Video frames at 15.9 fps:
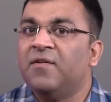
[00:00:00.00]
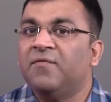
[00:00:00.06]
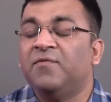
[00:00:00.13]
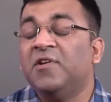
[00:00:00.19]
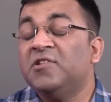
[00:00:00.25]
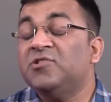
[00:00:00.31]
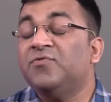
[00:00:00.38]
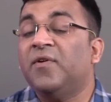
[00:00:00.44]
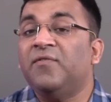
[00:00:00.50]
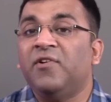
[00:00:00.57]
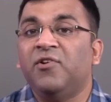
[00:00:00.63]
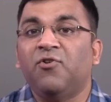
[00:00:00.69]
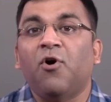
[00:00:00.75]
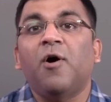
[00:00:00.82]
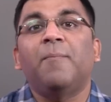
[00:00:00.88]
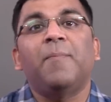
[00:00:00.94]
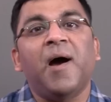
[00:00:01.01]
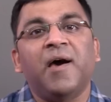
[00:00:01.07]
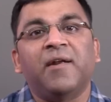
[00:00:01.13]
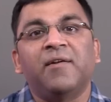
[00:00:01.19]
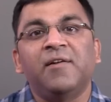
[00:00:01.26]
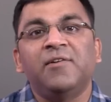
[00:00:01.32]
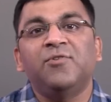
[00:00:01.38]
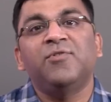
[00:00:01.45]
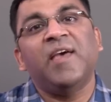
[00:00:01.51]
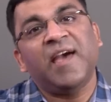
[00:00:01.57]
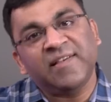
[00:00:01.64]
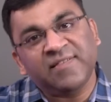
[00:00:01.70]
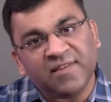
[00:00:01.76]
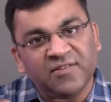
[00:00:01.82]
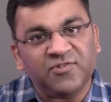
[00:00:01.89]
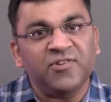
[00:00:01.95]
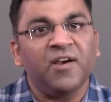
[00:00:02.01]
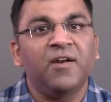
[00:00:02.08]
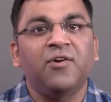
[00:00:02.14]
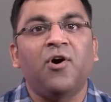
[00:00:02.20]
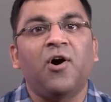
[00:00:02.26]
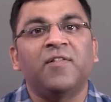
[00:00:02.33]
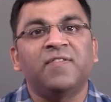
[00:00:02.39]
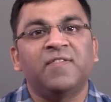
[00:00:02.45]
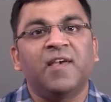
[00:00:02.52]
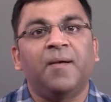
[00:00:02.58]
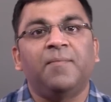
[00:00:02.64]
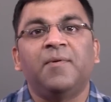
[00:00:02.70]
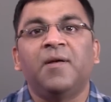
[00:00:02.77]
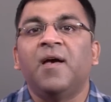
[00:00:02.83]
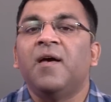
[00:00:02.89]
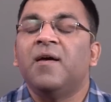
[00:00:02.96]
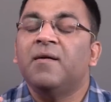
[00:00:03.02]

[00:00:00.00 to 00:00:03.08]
which, when we draw a parallel to the SSGR concept,